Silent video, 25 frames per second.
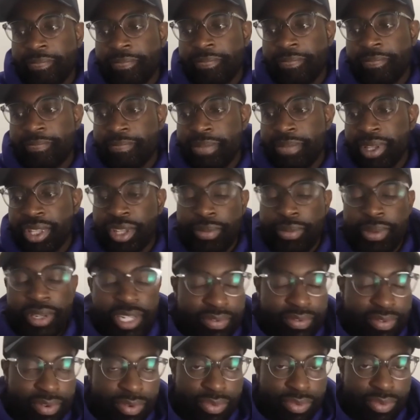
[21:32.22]
put them in
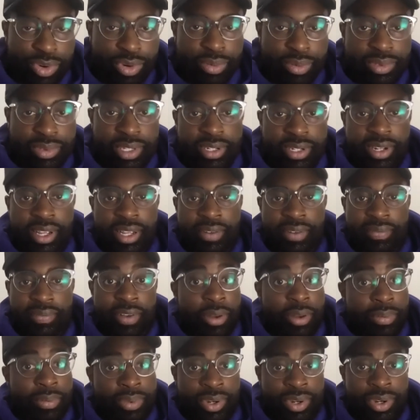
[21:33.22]
different rooms and
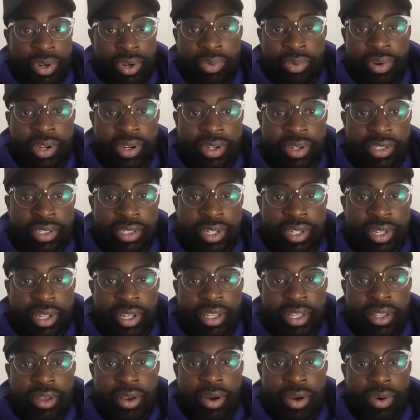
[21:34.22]
develop their careers
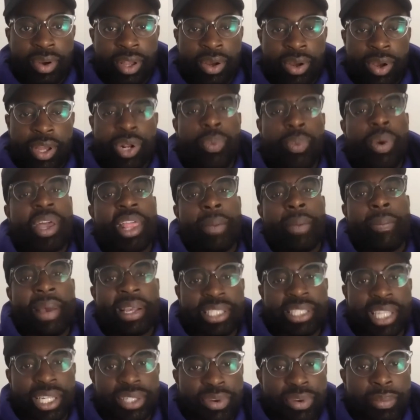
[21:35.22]
in a way that makes
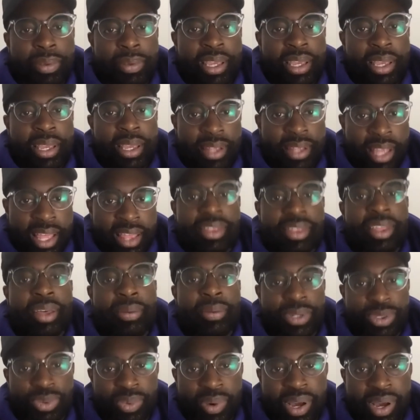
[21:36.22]
sense for me and them
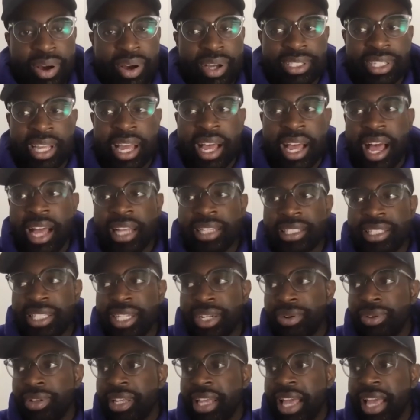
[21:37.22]
as well. Because I
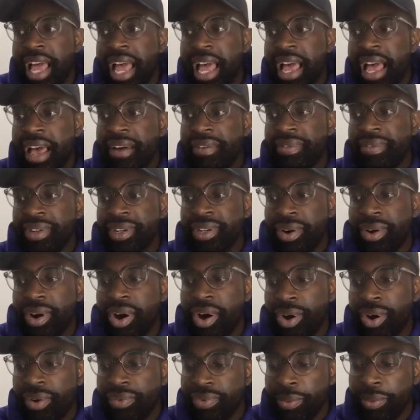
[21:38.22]
generally have a heart
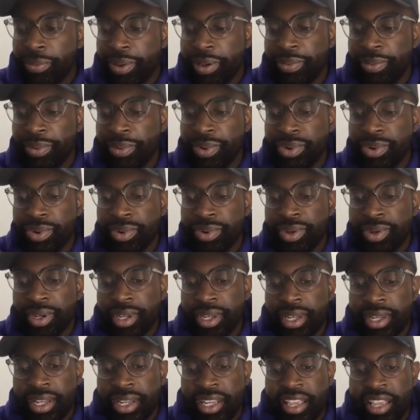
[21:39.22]
for people who,
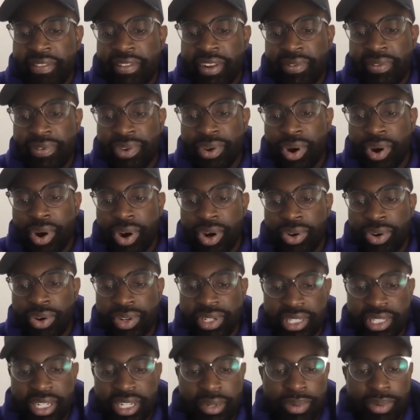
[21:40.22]
even if you are
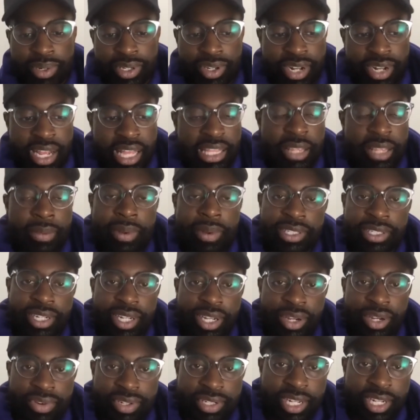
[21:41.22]
Christian, but you're not limited to the
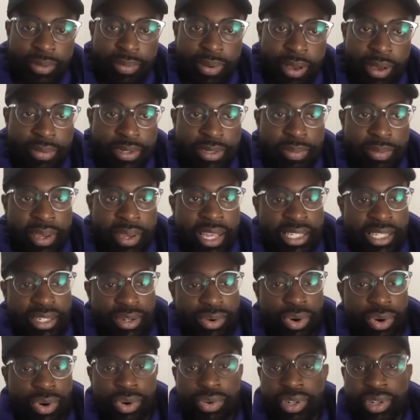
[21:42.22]
Christian hip hop space
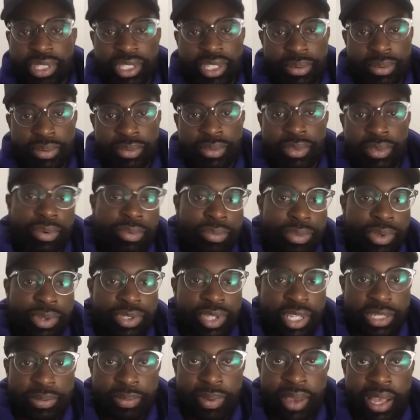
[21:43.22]
or Christian music
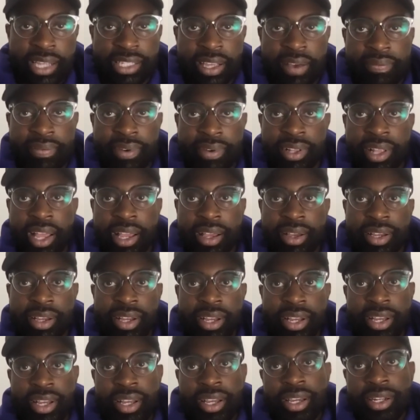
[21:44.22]
space, I feel like,
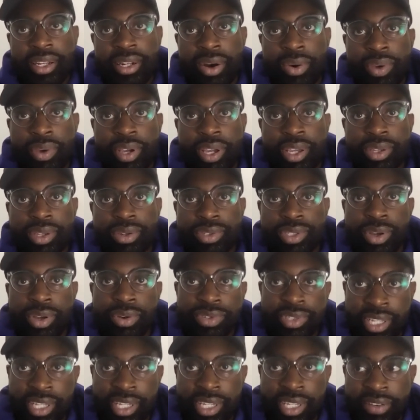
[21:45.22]
we can use those
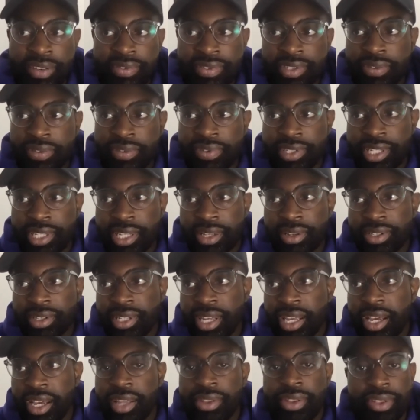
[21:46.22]
gifts to
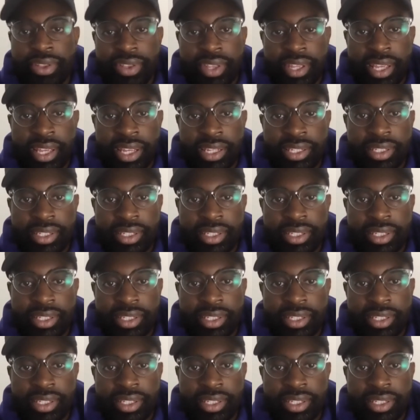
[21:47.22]
facilitate other things.